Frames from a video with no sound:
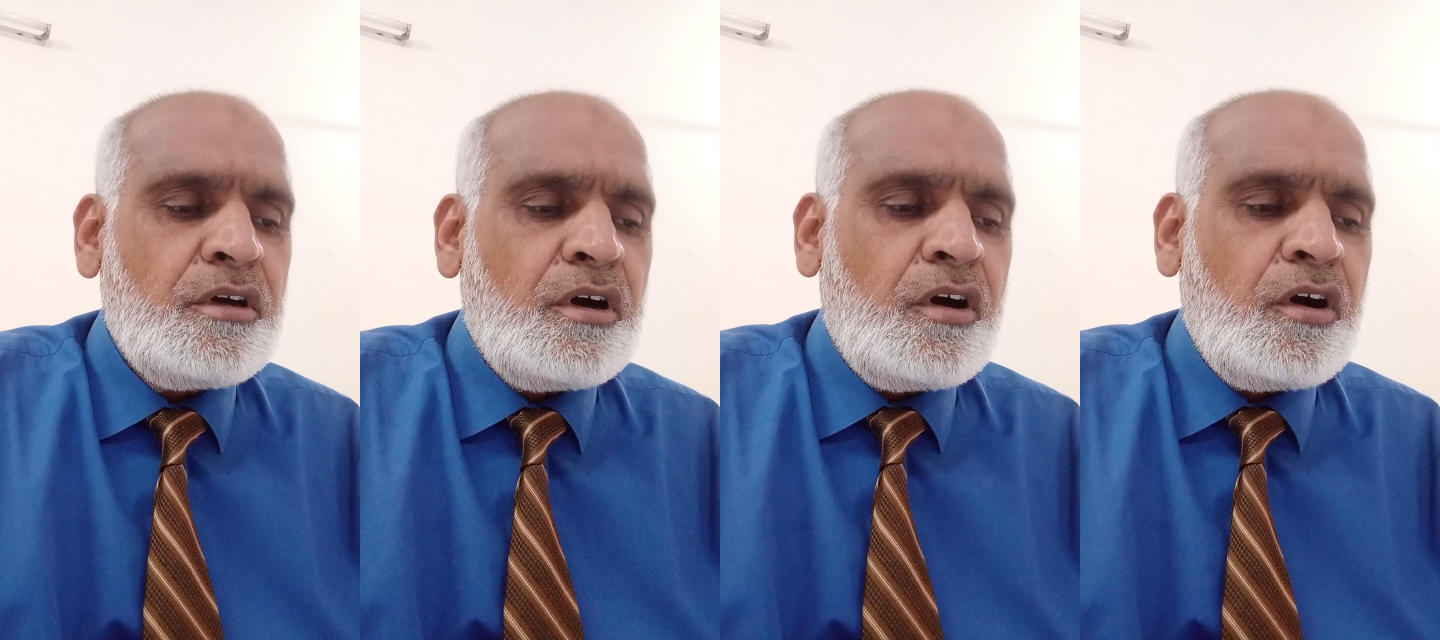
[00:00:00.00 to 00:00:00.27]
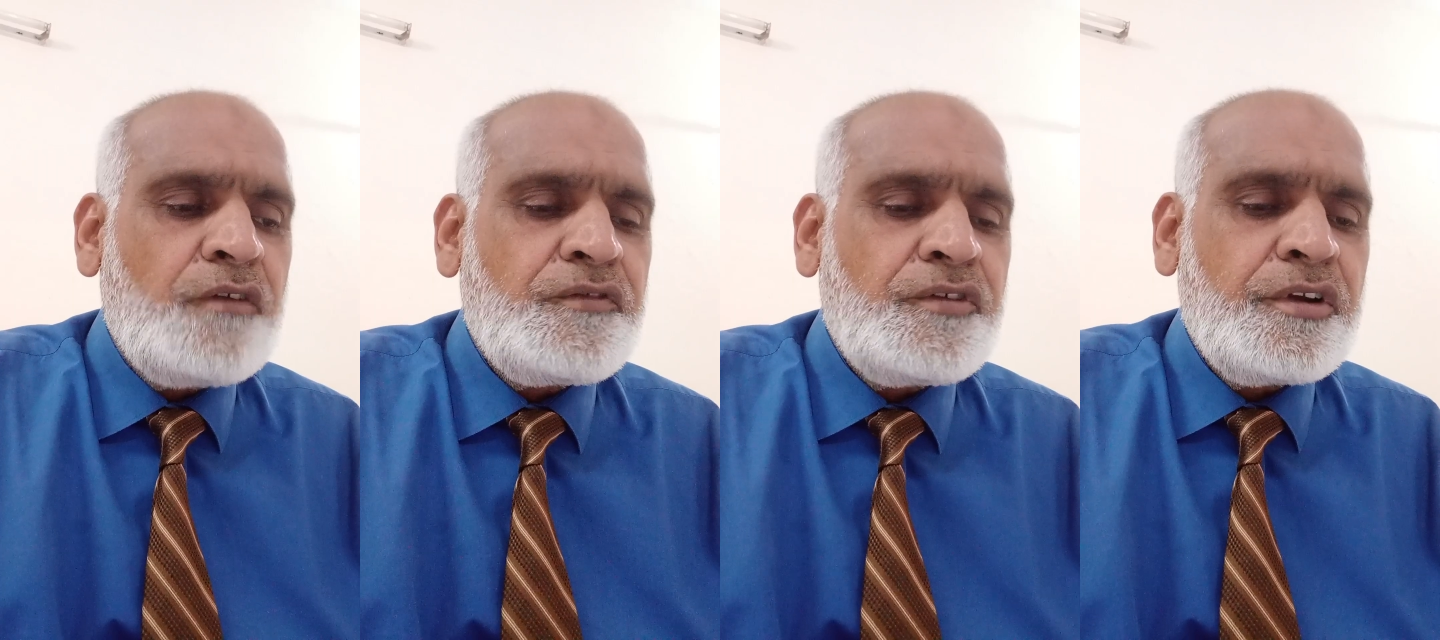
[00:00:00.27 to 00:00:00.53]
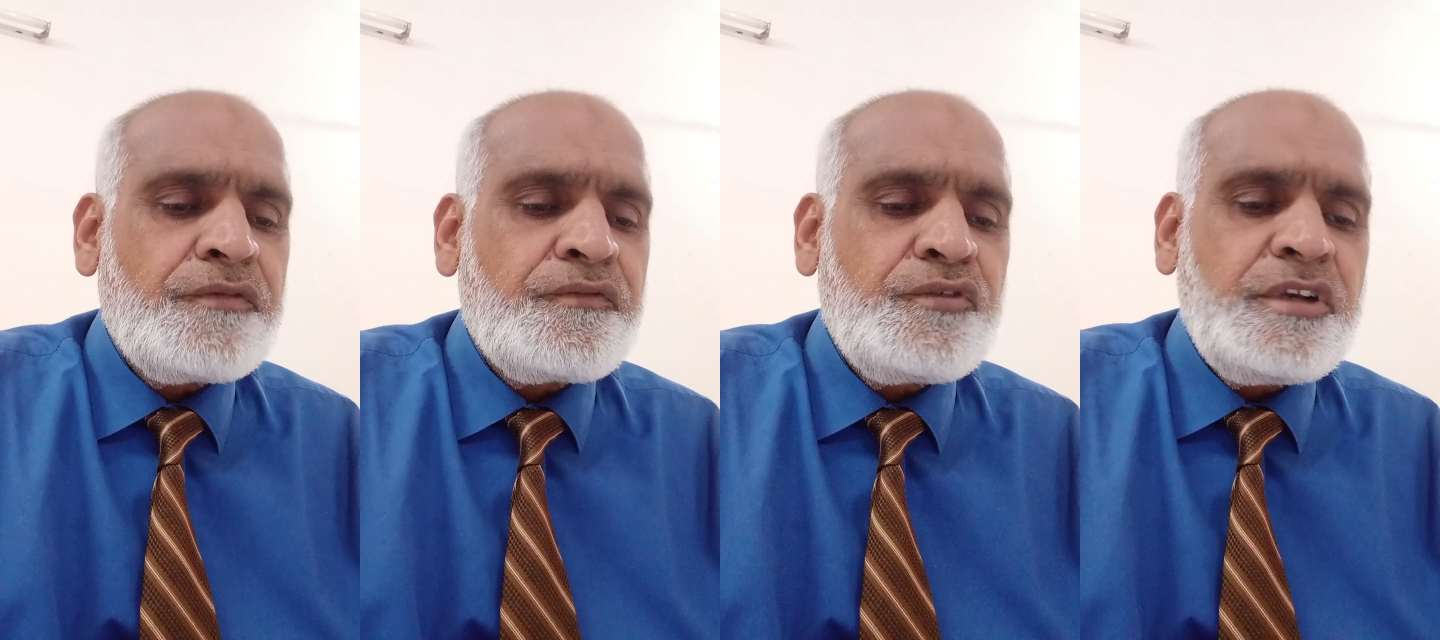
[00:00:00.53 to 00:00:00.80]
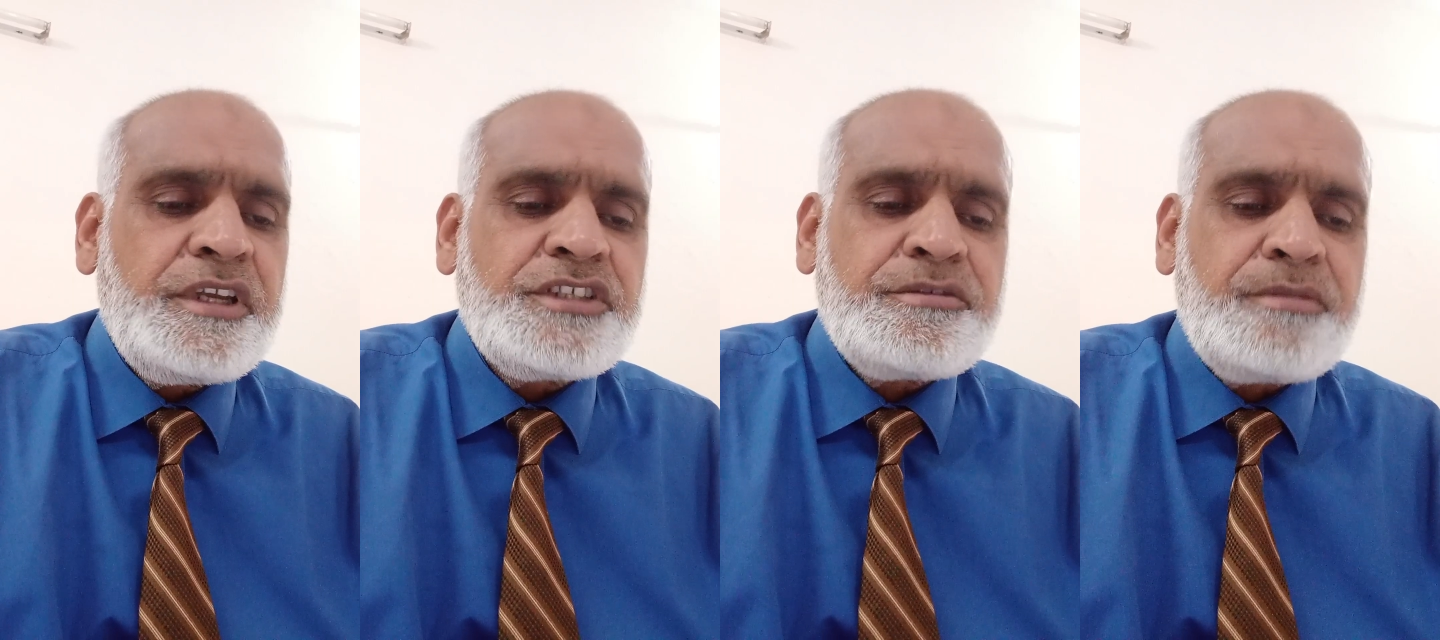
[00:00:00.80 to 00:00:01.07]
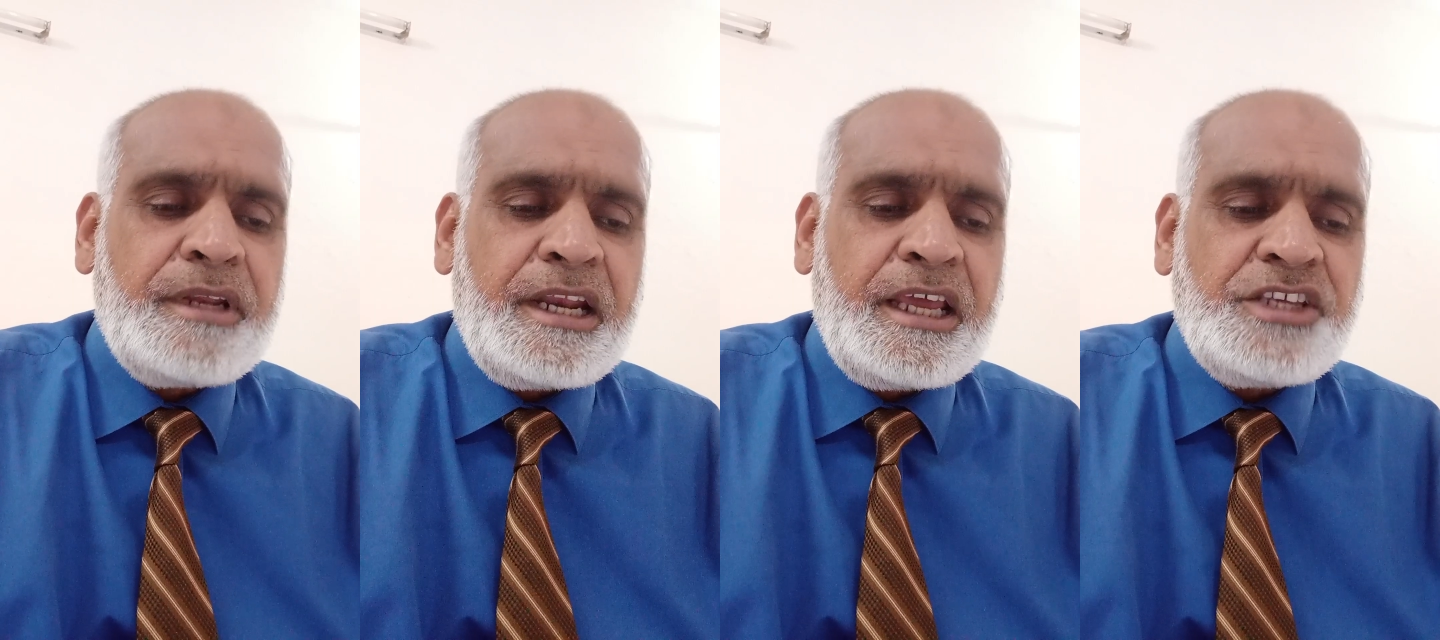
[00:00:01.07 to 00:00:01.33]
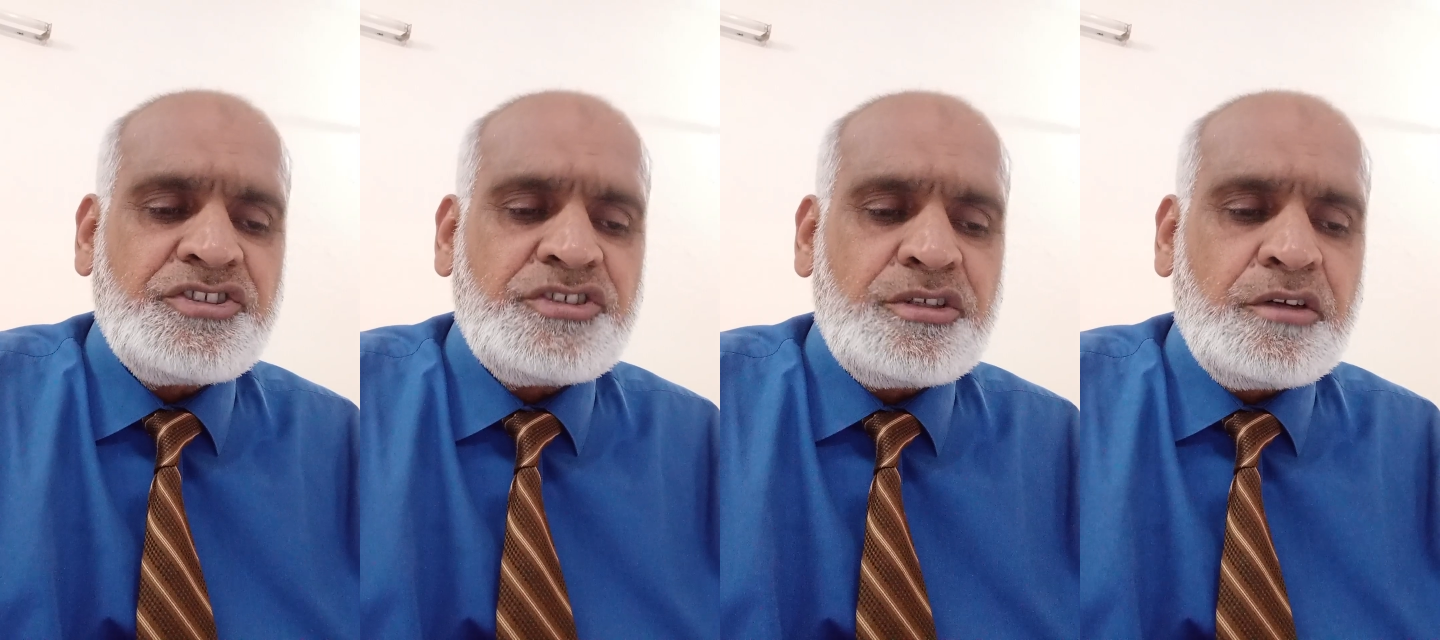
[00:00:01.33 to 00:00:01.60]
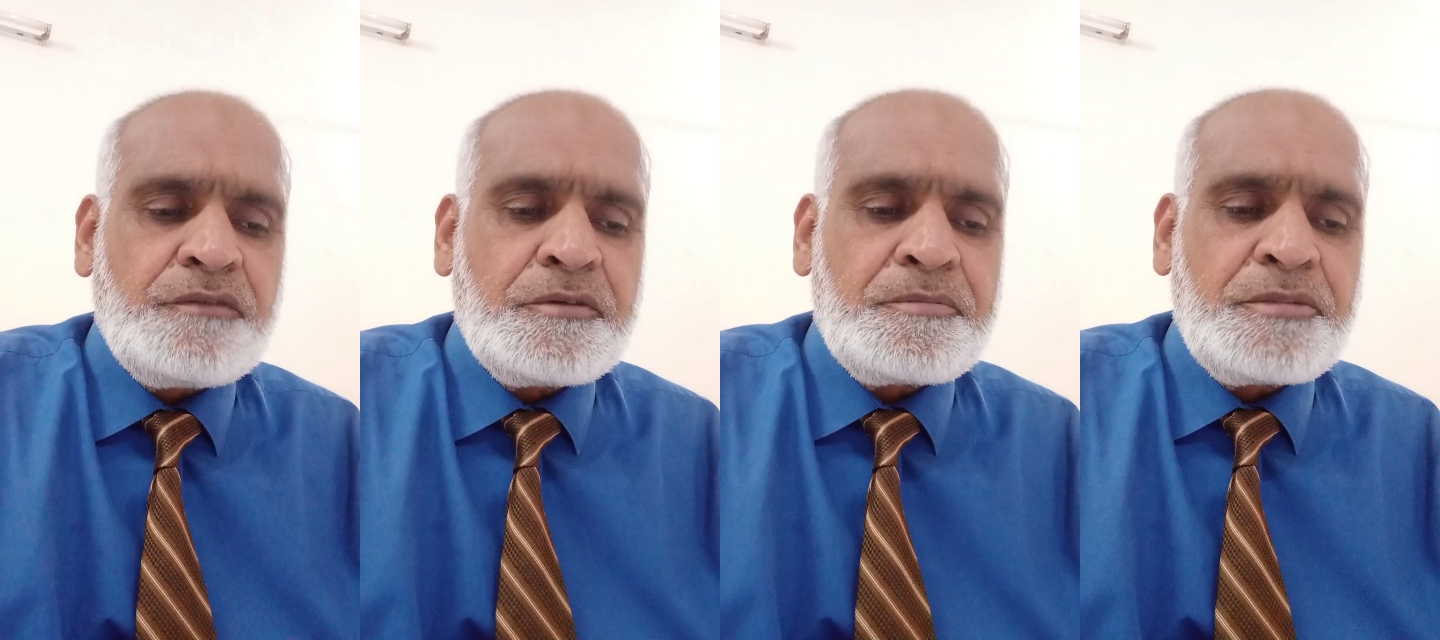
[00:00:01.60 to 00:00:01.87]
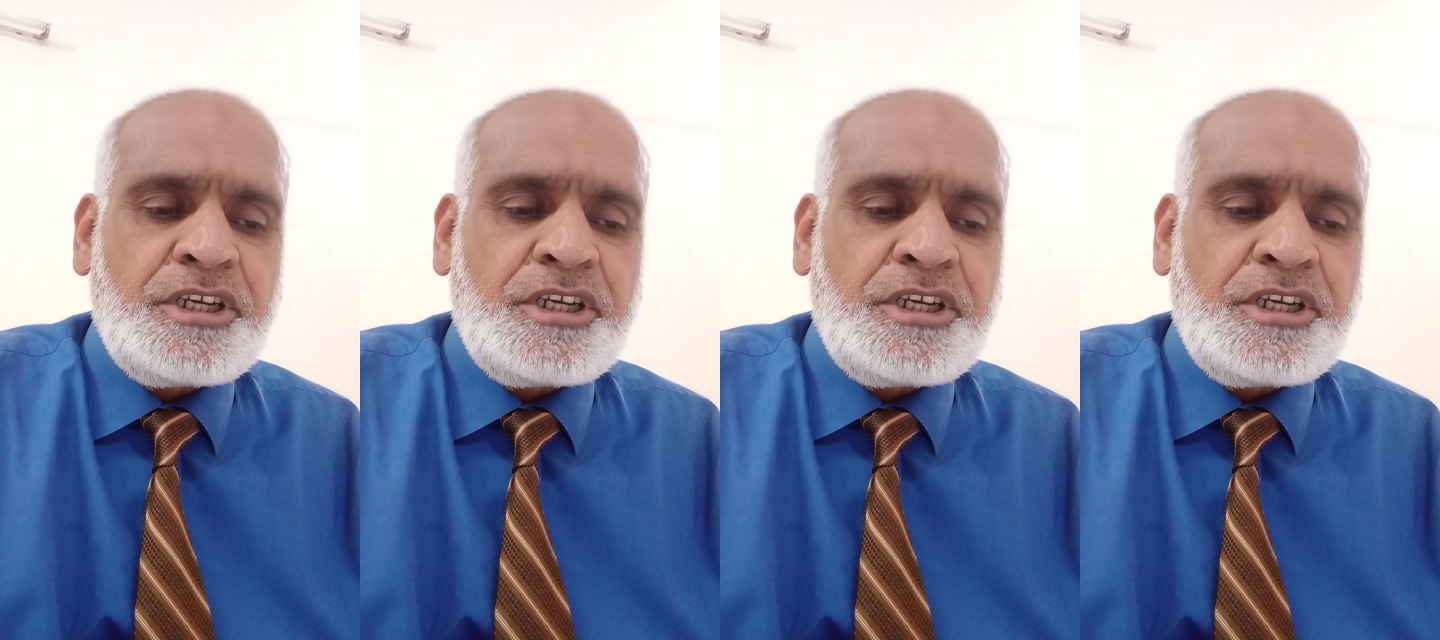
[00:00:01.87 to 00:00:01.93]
offer a full explanation of a